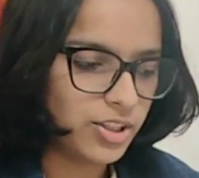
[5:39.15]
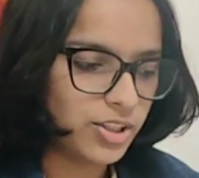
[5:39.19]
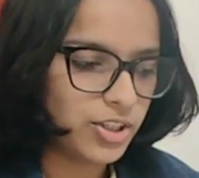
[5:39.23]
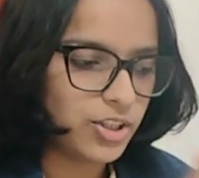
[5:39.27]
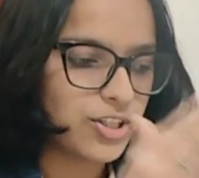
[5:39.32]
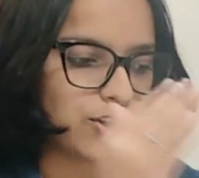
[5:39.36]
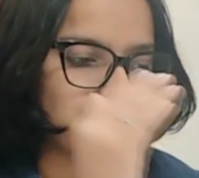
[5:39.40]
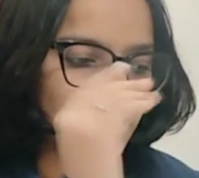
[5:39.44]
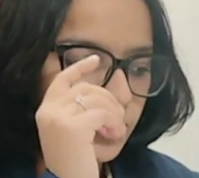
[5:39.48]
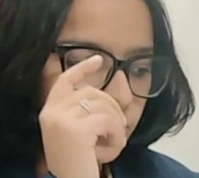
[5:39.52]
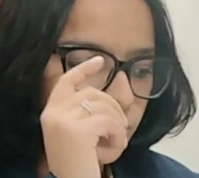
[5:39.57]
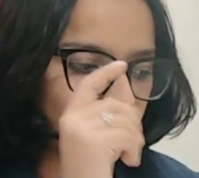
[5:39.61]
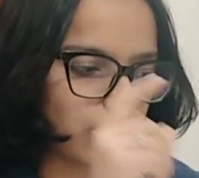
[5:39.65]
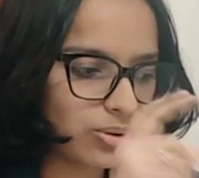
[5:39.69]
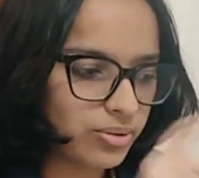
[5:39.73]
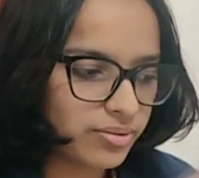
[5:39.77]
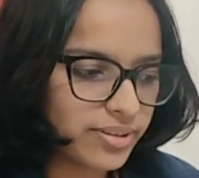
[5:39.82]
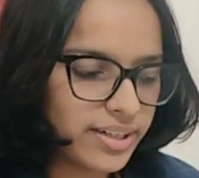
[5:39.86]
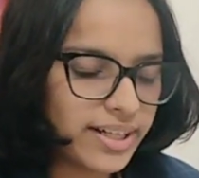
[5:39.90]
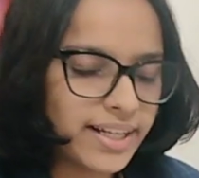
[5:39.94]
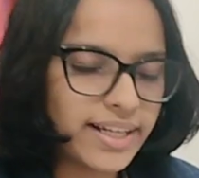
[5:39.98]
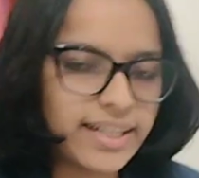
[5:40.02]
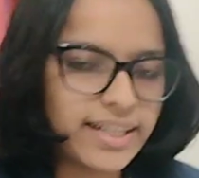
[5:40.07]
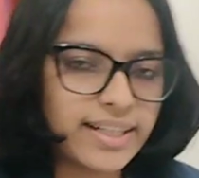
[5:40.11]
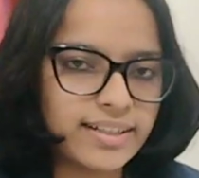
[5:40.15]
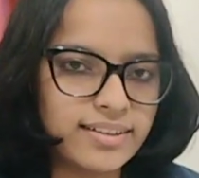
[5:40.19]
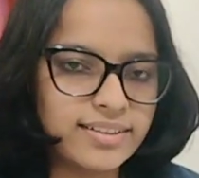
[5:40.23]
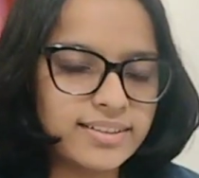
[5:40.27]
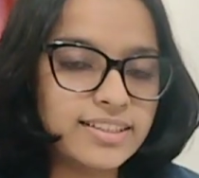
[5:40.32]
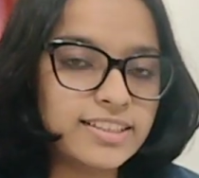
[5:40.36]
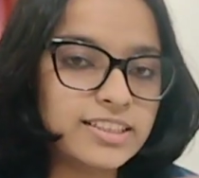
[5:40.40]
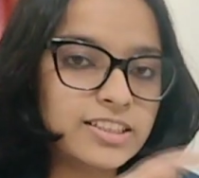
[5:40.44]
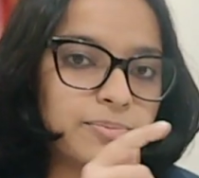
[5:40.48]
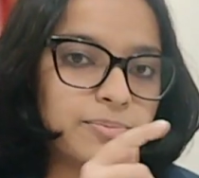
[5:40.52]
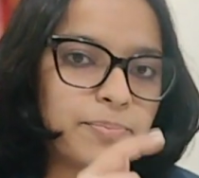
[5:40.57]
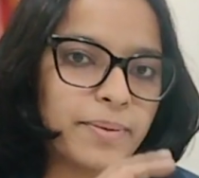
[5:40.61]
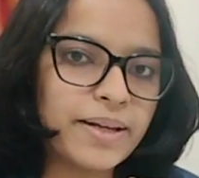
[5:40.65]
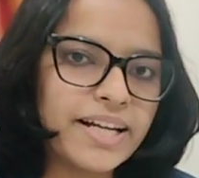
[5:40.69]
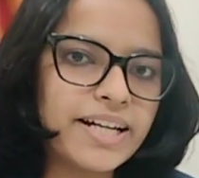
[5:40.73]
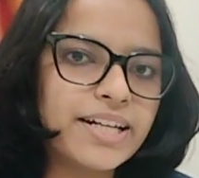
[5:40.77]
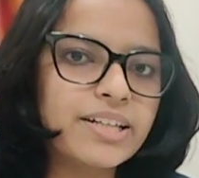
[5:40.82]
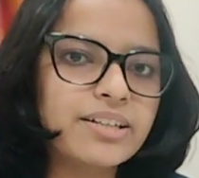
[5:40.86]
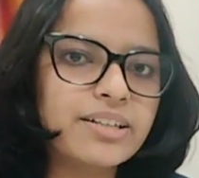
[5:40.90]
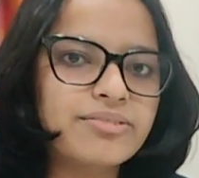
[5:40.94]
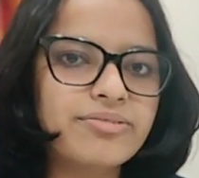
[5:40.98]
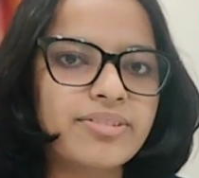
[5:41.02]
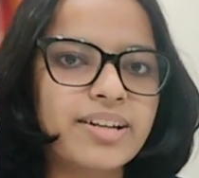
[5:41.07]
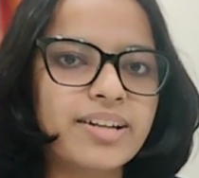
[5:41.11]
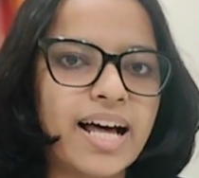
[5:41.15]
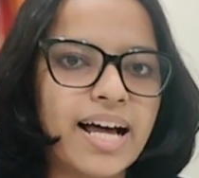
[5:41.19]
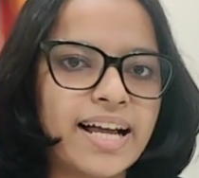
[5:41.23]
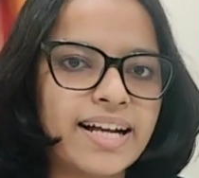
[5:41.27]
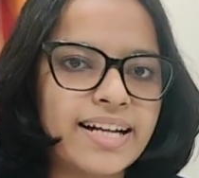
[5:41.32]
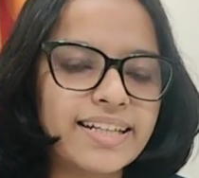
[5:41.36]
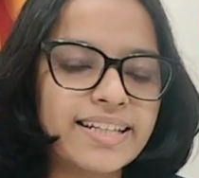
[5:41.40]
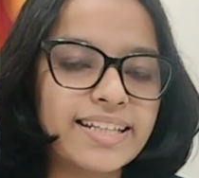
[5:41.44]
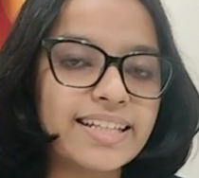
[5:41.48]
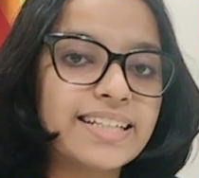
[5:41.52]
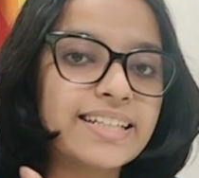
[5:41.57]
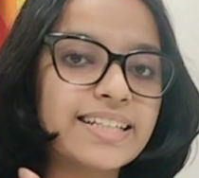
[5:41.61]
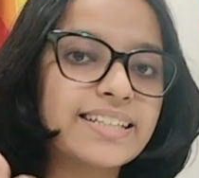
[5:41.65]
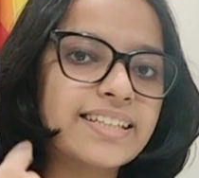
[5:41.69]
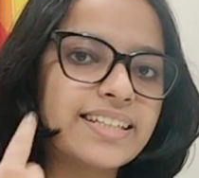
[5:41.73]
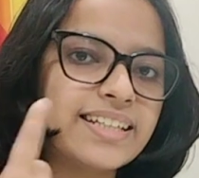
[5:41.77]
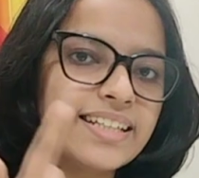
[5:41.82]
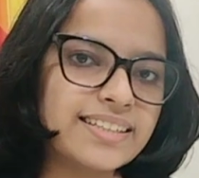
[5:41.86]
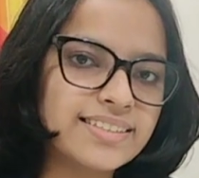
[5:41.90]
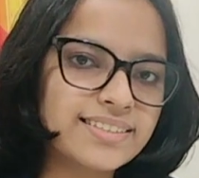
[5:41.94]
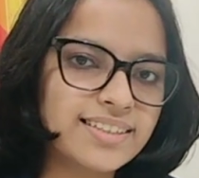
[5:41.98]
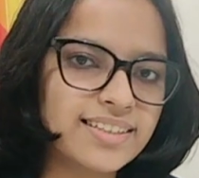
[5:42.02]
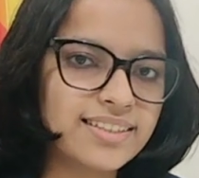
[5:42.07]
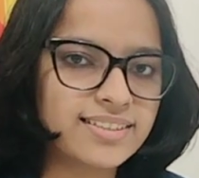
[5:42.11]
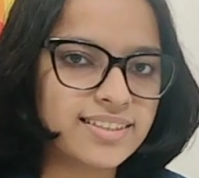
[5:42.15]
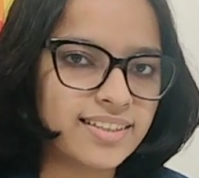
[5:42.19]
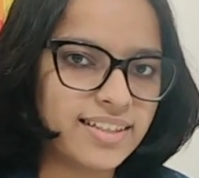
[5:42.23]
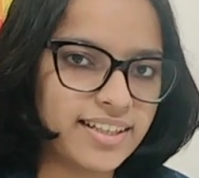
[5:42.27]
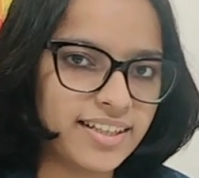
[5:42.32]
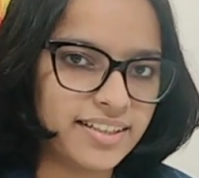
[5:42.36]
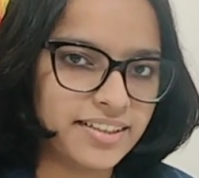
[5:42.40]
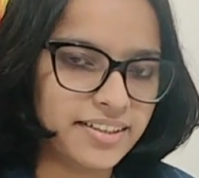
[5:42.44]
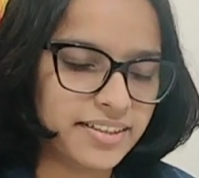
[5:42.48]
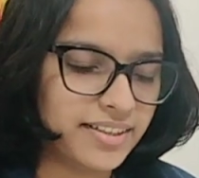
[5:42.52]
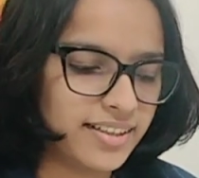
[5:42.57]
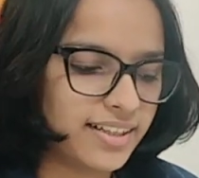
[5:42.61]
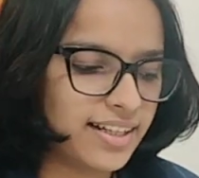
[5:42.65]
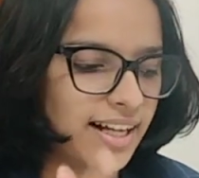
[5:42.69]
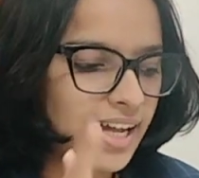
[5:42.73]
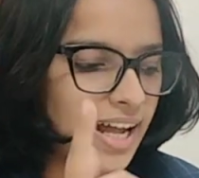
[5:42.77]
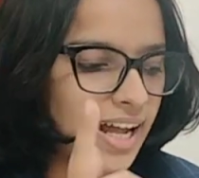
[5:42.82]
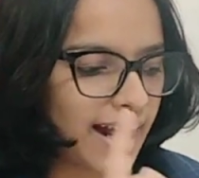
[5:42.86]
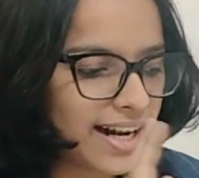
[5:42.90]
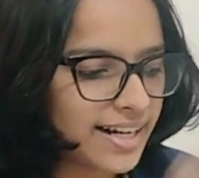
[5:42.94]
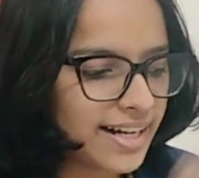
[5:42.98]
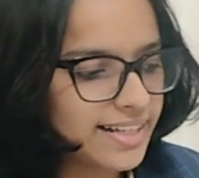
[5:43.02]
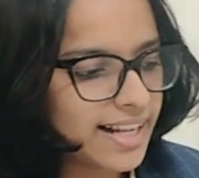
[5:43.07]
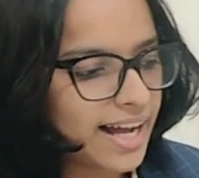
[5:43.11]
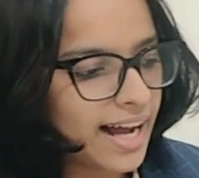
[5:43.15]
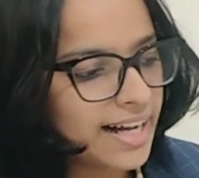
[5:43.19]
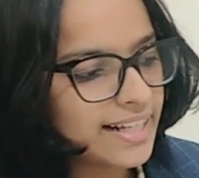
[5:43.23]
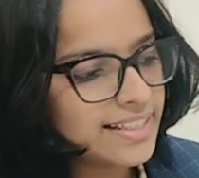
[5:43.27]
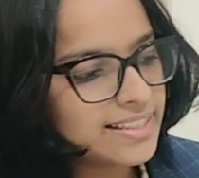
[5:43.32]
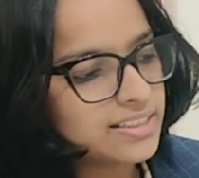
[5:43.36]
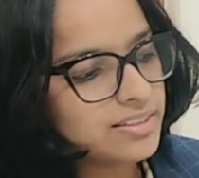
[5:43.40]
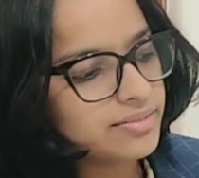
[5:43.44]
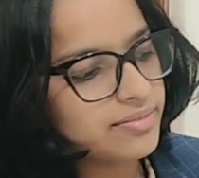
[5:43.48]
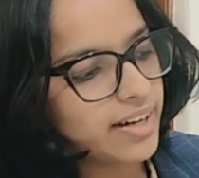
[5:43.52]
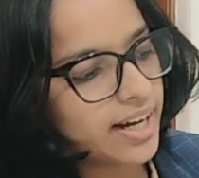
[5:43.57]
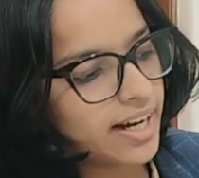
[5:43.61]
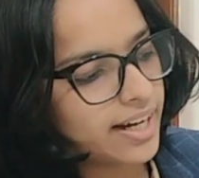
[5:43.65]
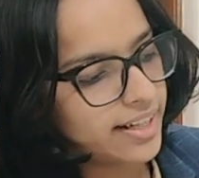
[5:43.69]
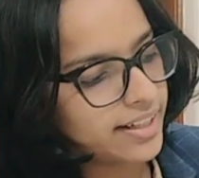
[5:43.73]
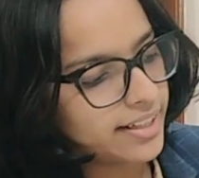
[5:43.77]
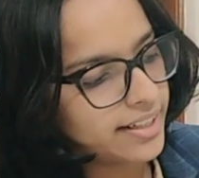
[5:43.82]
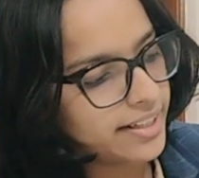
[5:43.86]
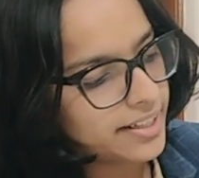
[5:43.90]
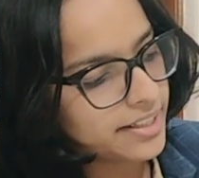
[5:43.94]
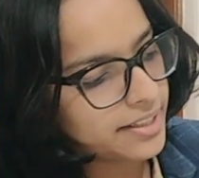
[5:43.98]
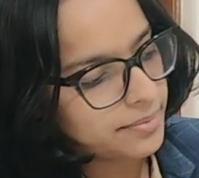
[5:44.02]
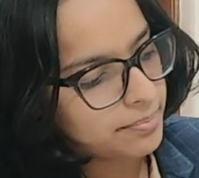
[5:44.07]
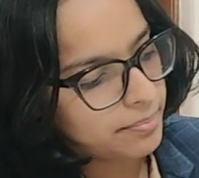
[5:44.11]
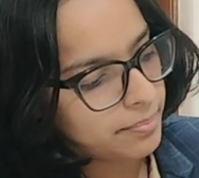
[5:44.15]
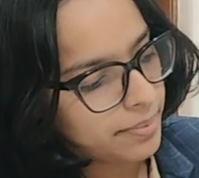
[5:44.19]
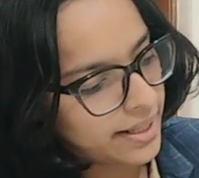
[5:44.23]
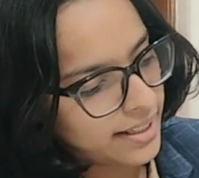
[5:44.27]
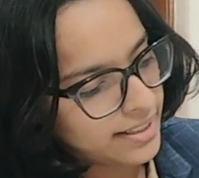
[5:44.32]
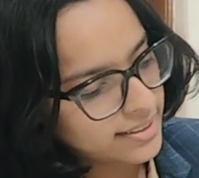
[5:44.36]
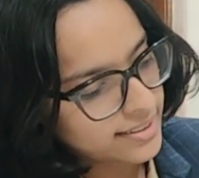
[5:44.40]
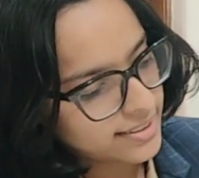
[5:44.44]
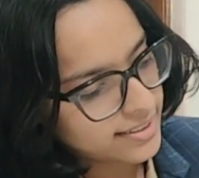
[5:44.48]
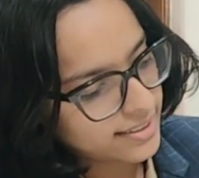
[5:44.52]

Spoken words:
So over here, the speed of light increases in air, and that's why it bends